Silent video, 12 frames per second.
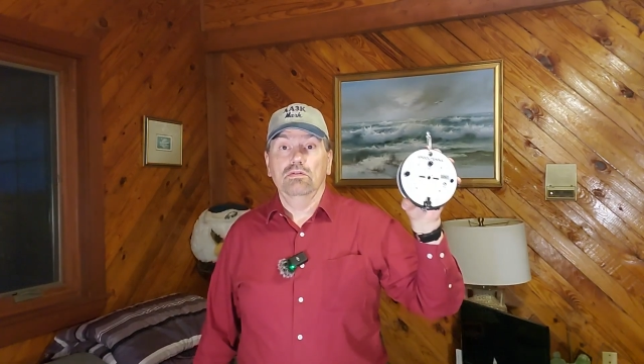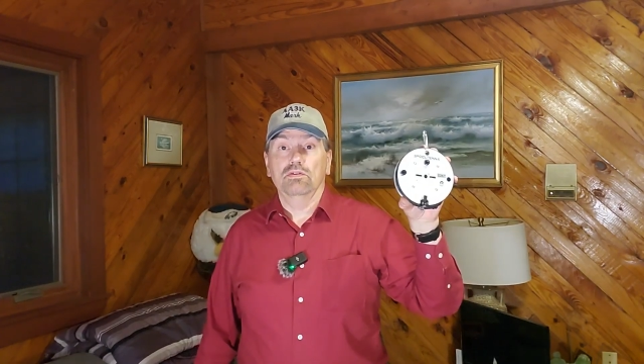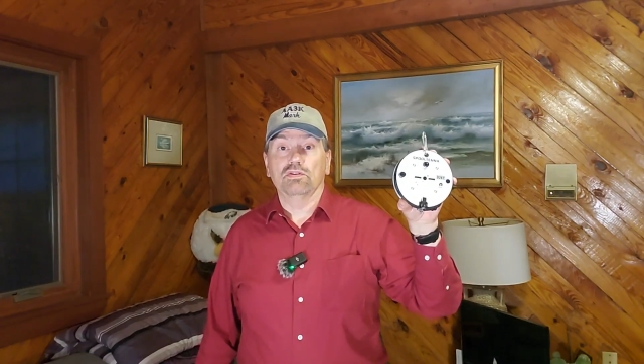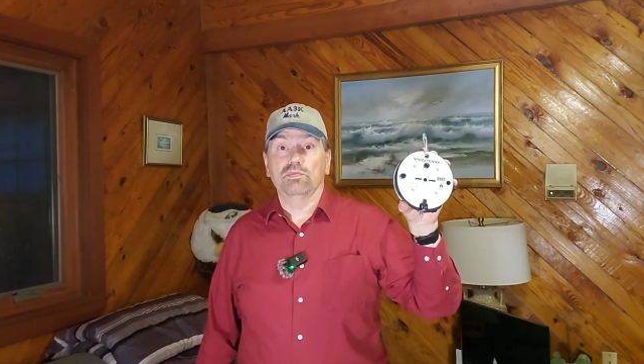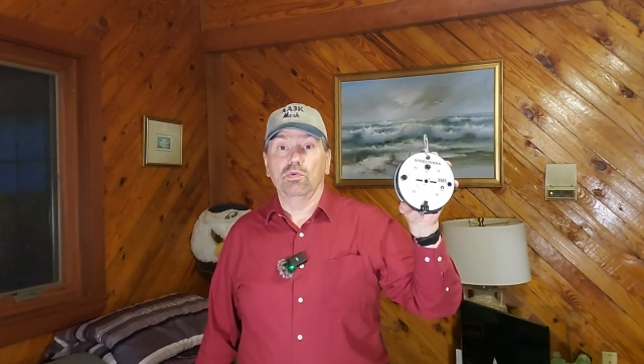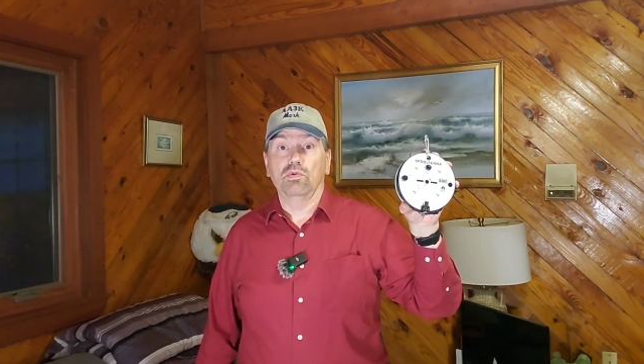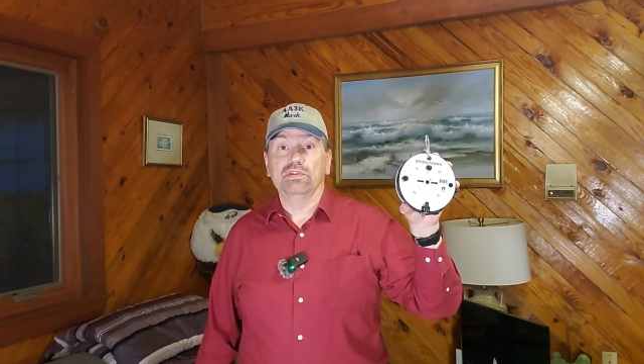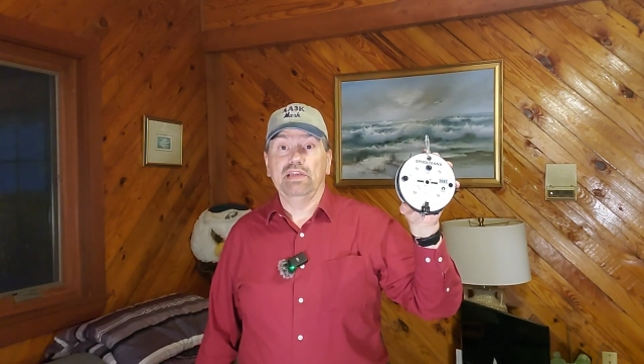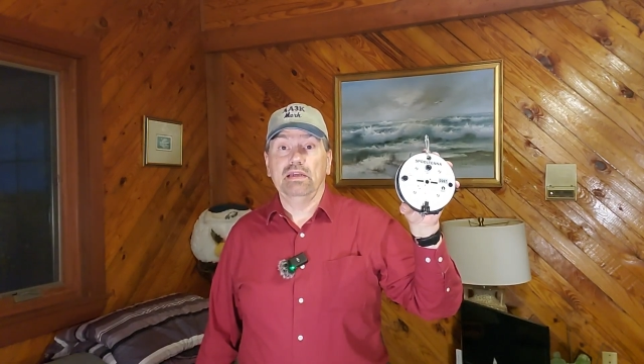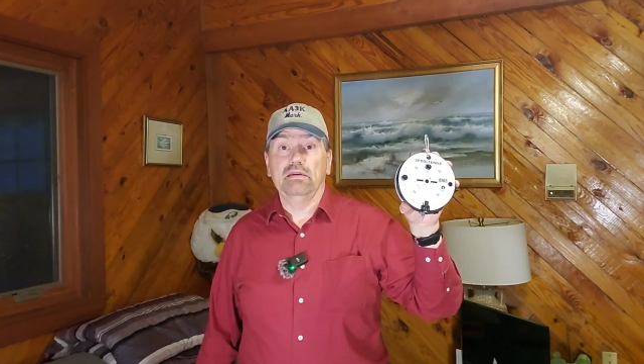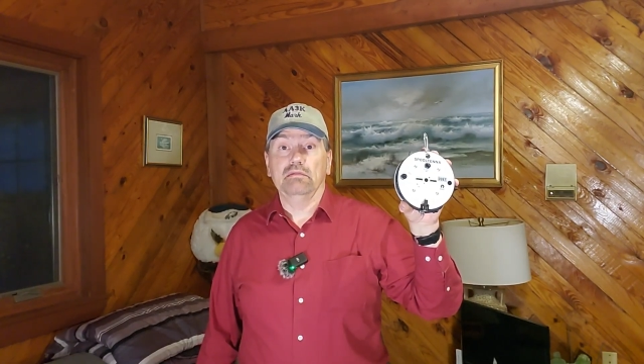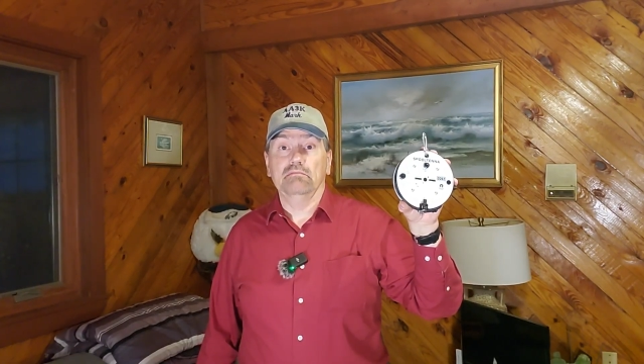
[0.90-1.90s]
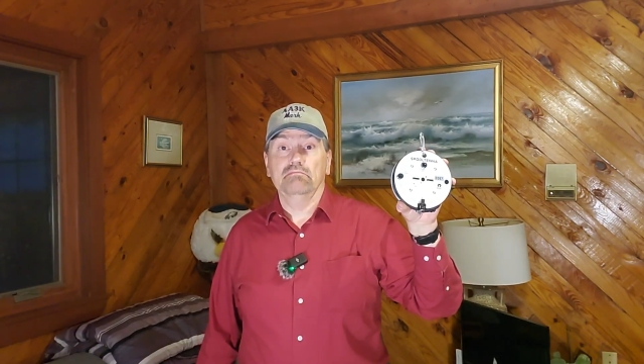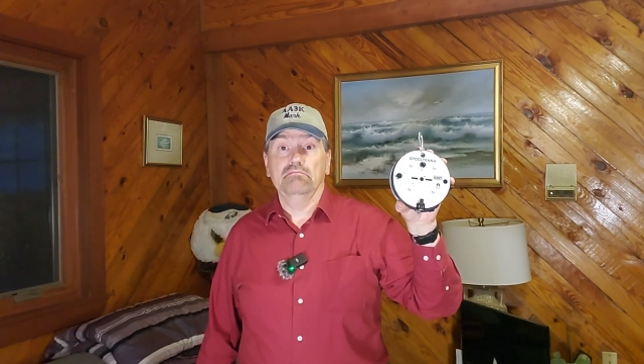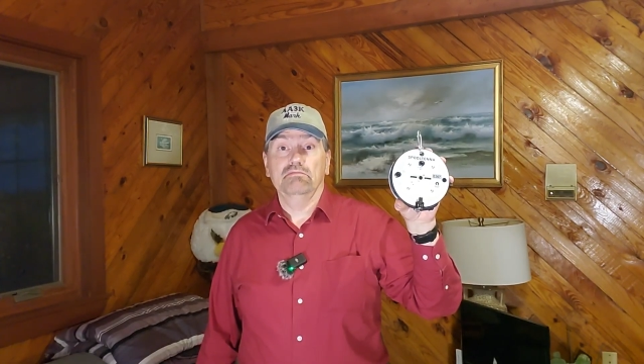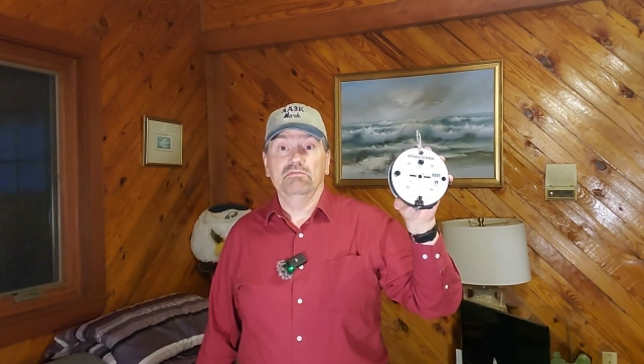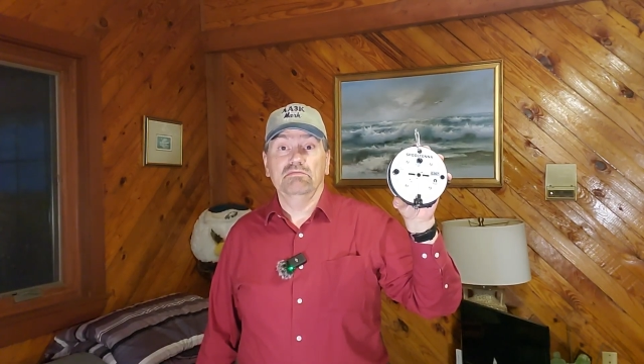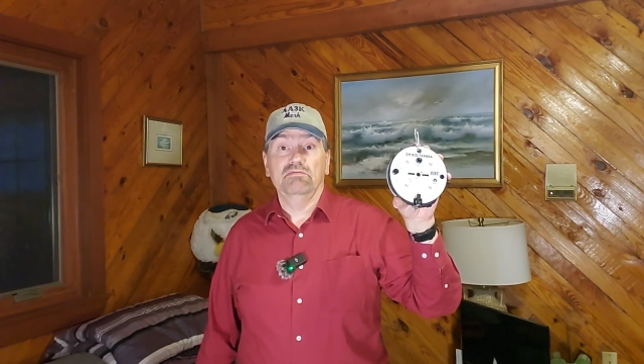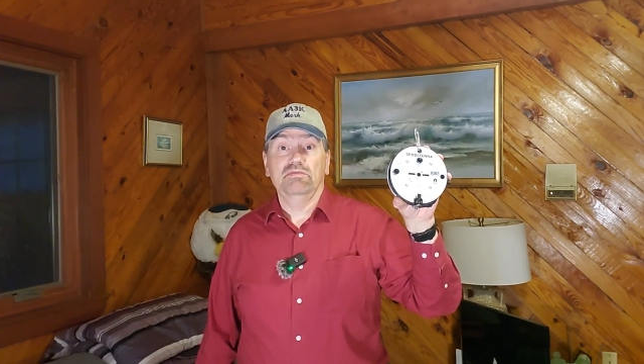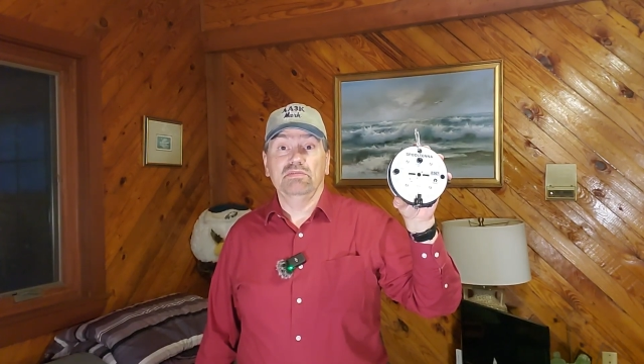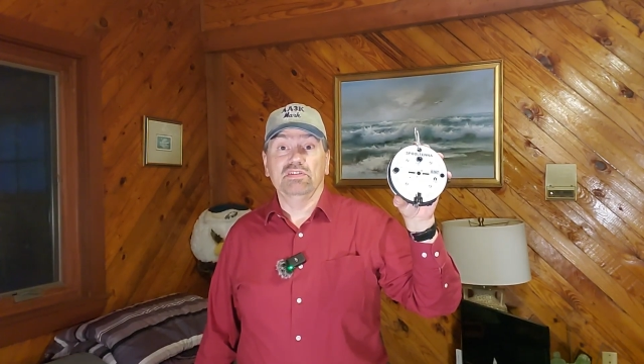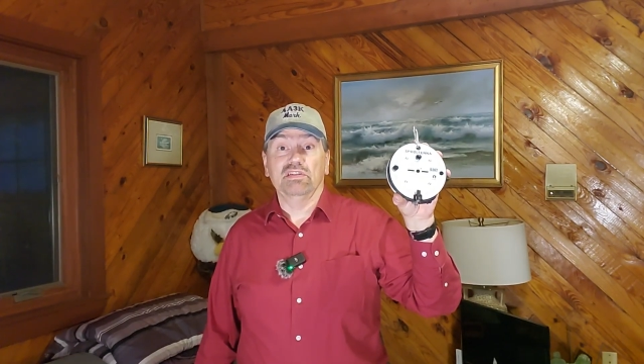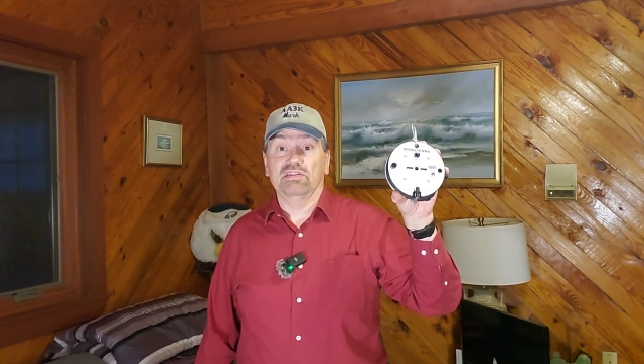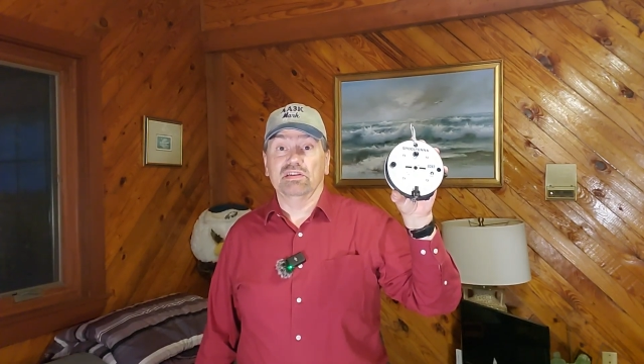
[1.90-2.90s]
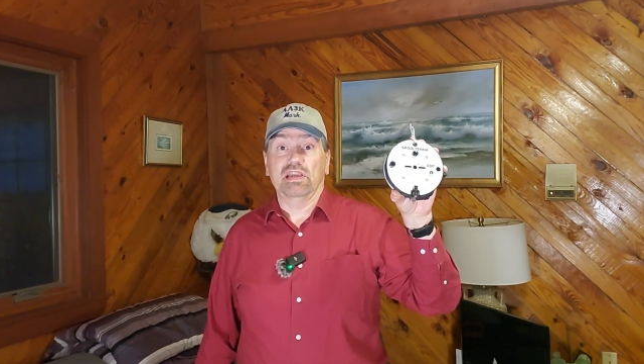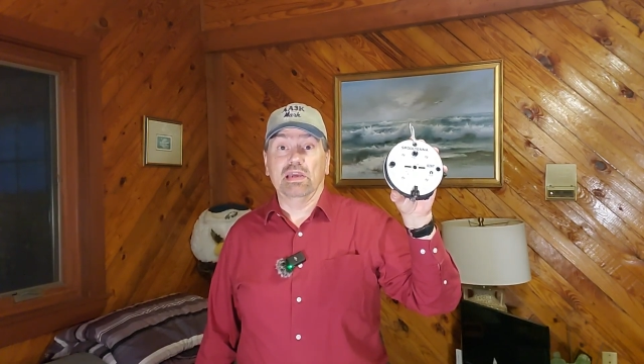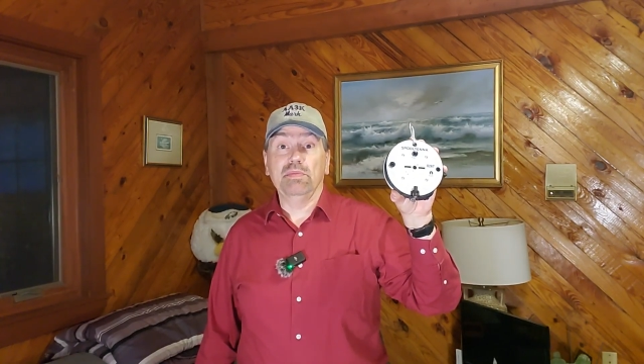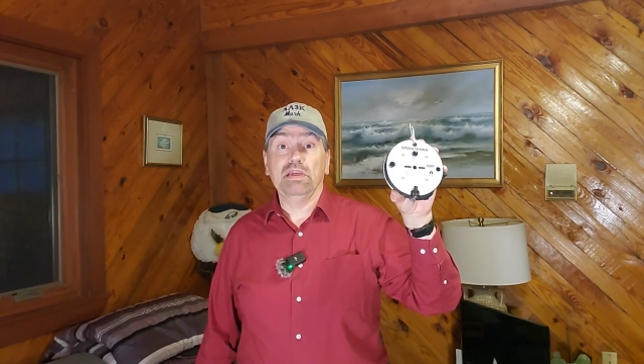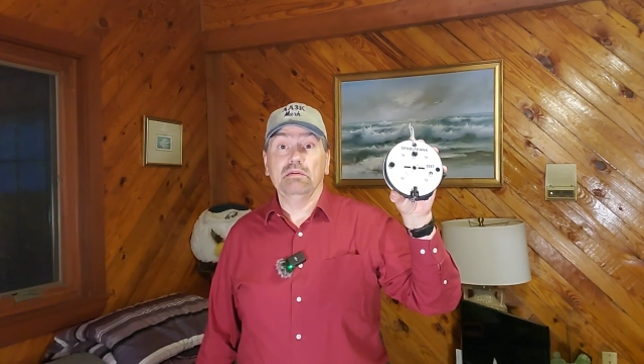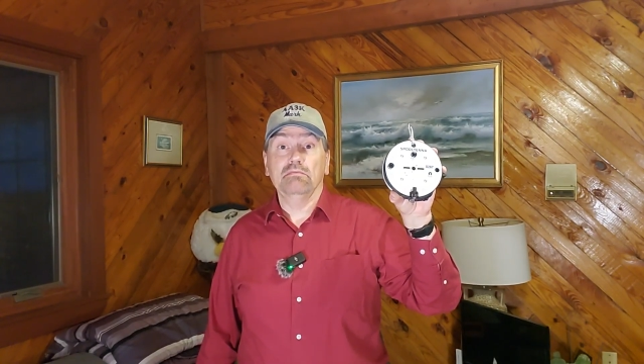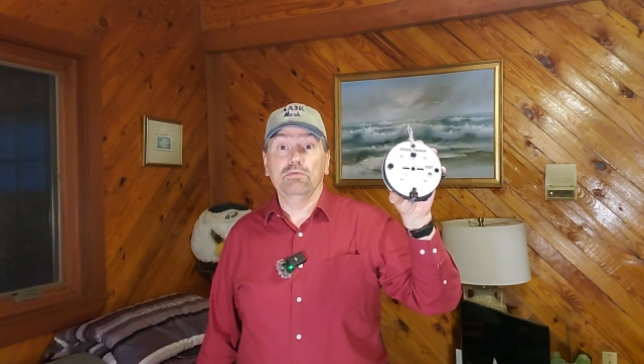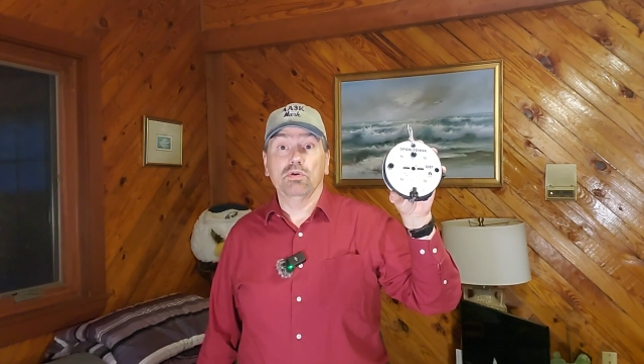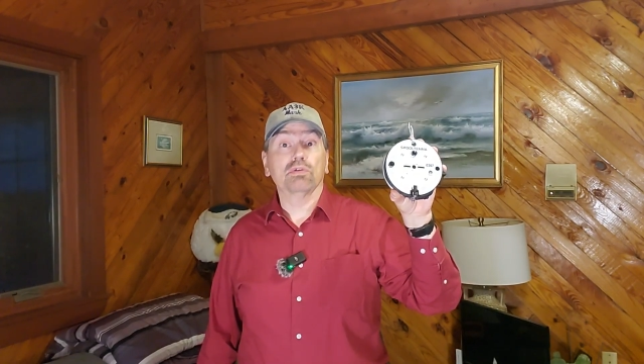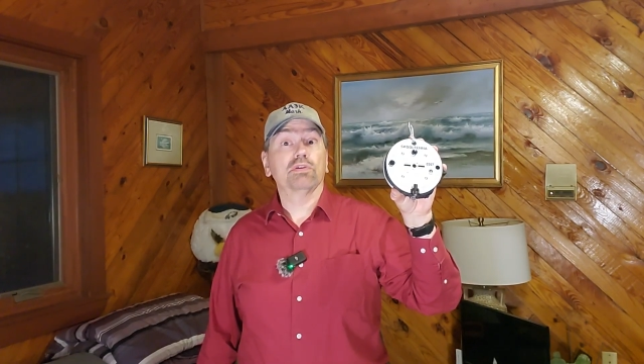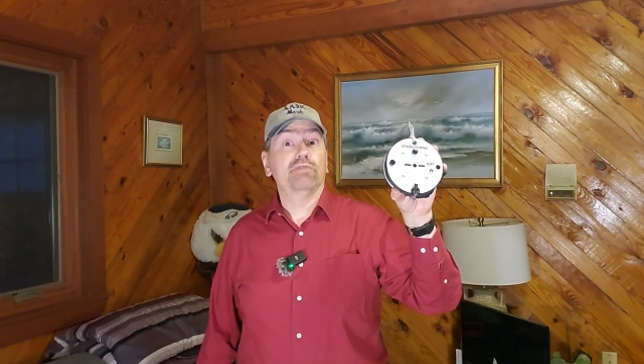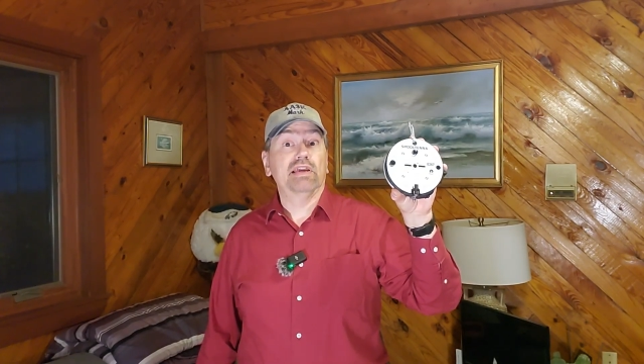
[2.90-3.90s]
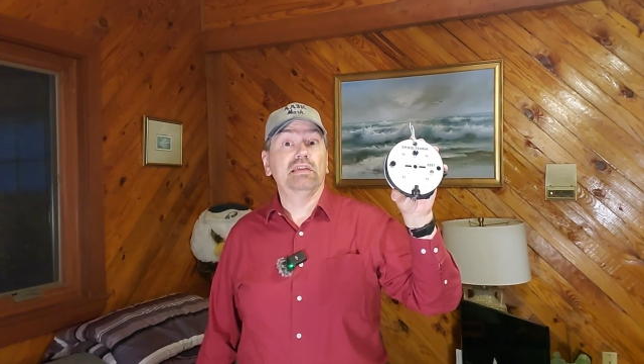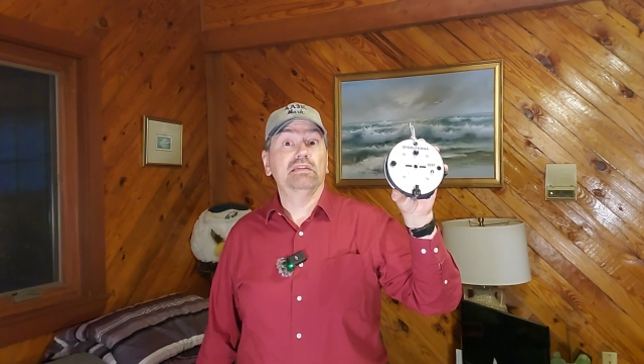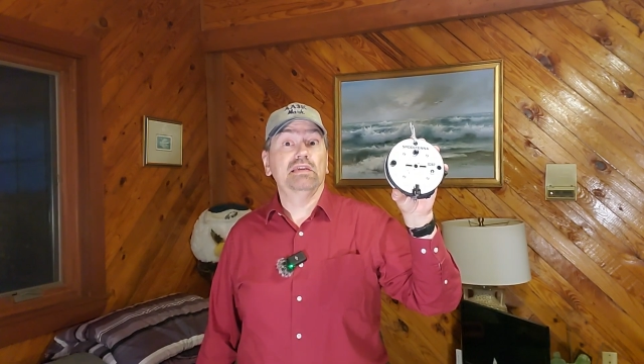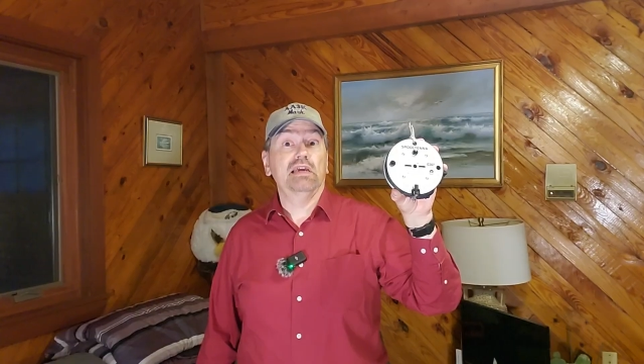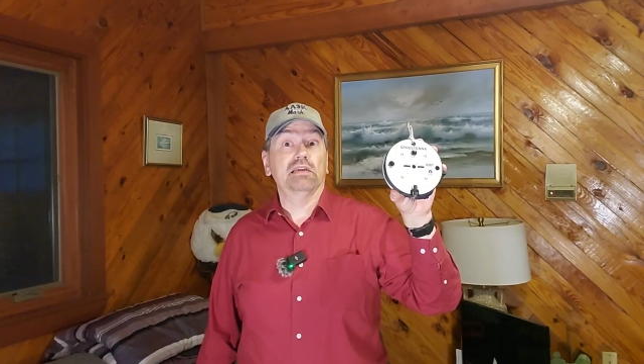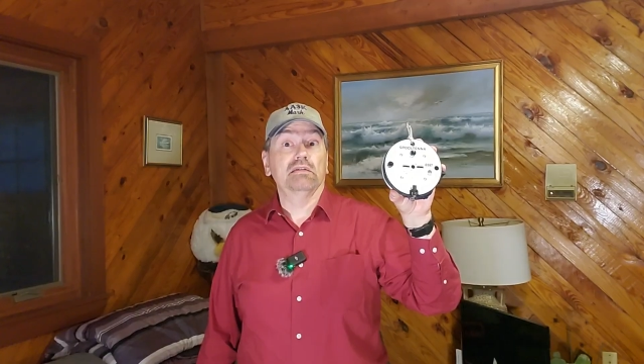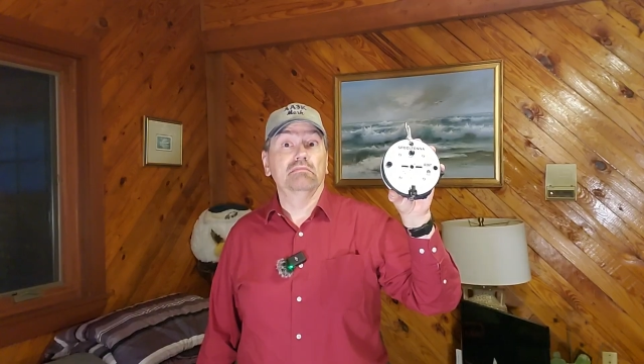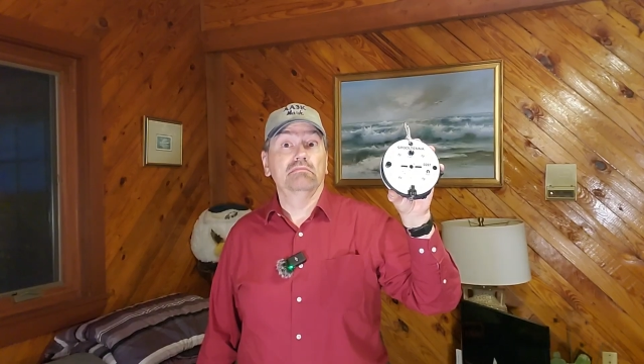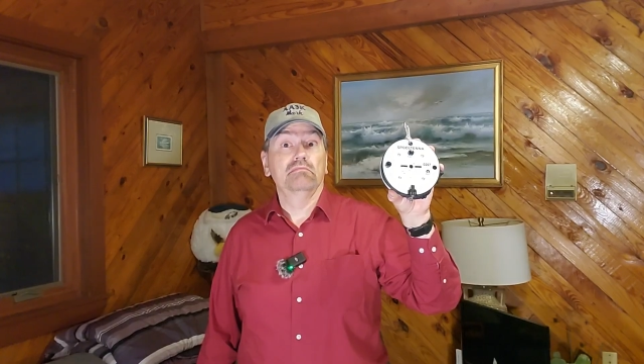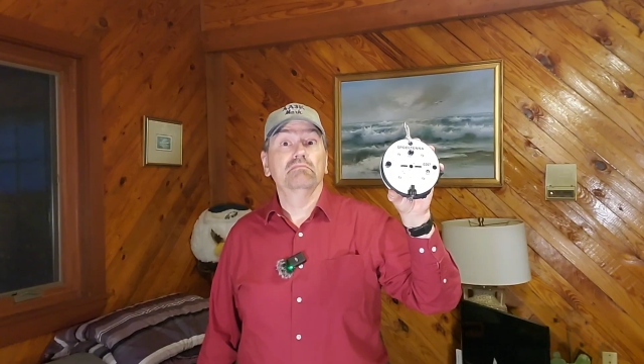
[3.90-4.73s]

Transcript: the SpoolTenna. Is this a gimmick or a great antenna?